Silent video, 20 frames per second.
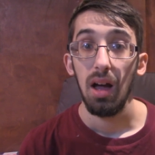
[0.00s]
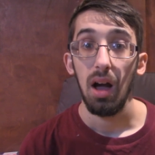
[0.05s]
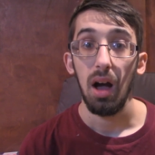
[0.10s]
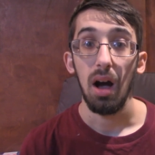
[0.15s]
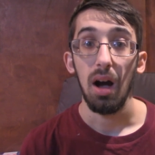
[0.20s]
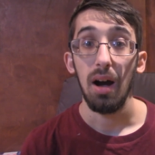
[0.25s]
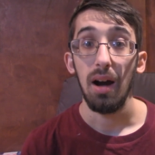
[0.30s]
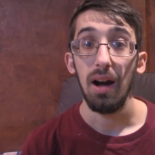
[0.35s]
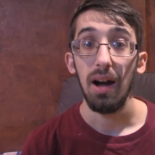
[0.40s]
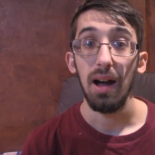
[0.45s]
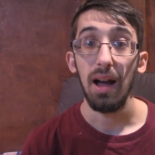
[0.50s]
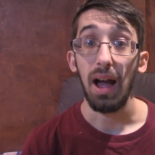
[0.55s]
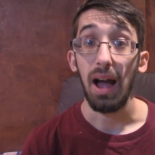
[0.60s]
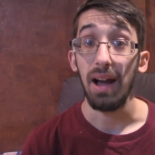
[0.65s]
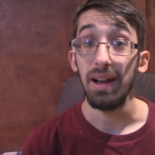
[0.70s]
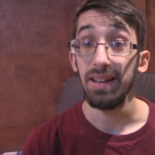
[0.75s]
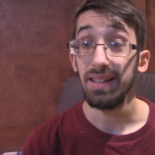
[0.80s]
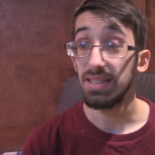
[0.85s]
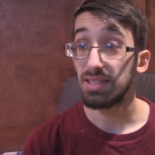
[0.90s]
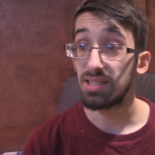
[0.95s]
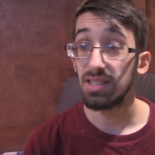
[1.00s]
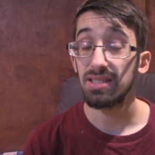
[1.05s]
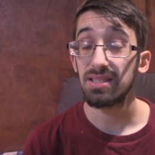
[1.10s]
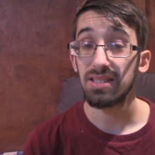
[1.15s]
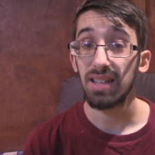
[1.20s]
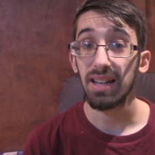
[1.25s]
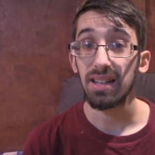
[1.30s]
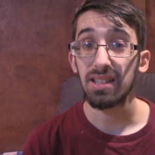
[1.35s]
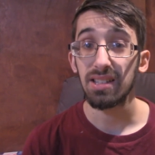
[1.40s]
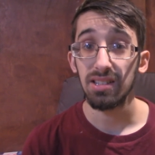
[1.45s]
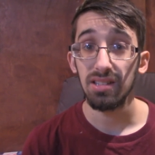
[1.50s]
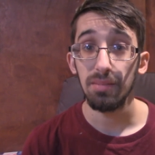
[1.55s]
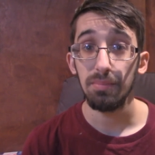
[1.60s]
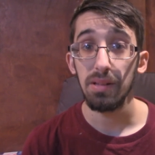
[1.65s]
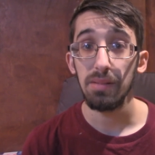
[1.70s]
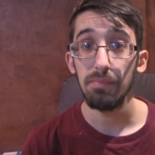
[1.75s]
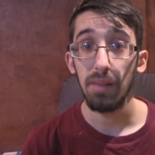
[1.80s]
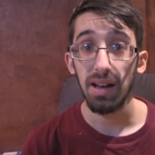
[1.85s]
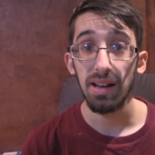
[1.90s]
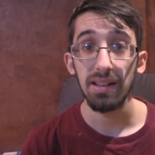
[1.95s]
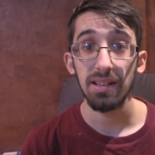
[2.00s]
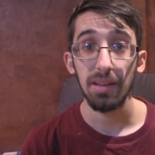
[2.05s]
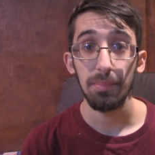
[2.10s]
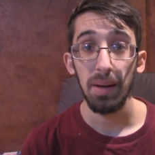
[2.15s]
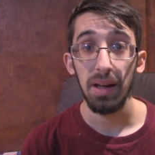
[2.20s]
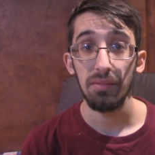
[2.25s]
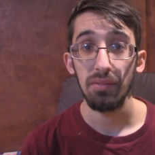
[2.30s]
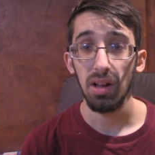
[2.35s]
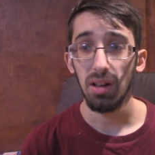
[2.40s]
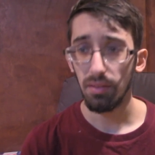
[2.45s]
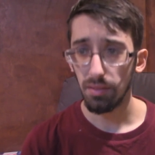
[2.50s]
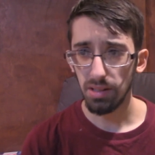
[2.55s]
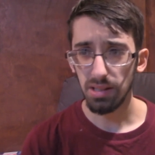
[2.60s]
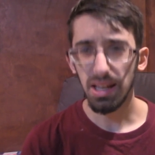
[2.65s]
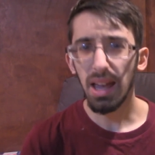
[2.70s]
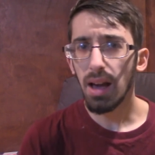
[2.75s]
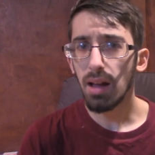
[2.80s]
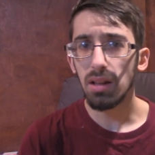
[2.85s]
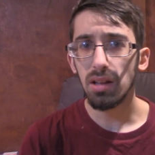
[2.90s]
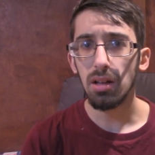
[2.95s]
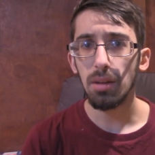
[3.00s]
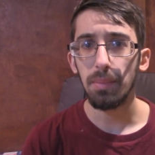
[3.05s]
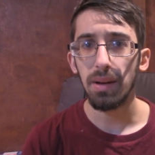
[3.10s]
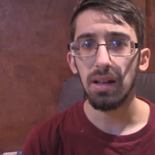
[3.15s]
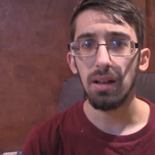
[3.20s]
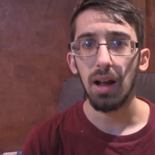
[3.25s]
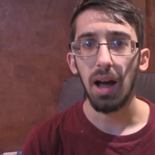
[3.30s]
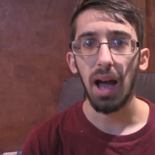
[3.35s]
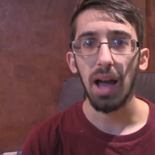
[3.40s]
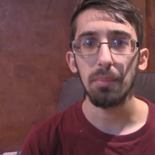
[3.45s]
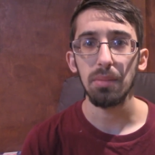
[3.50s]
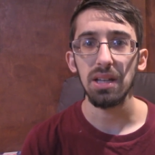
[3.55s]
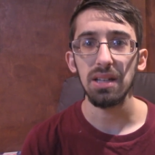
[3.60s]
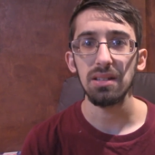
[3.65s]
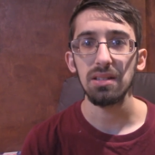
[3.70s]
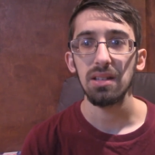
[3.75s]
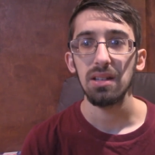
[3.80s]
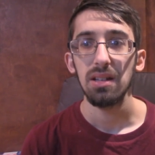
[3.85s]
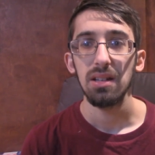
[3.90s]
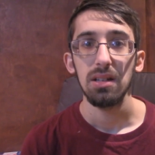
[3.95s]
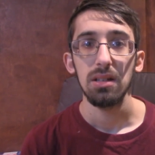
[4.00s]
Uh, is this deck going to be meta and competitive relevant? Yeah, a little bit. I mean,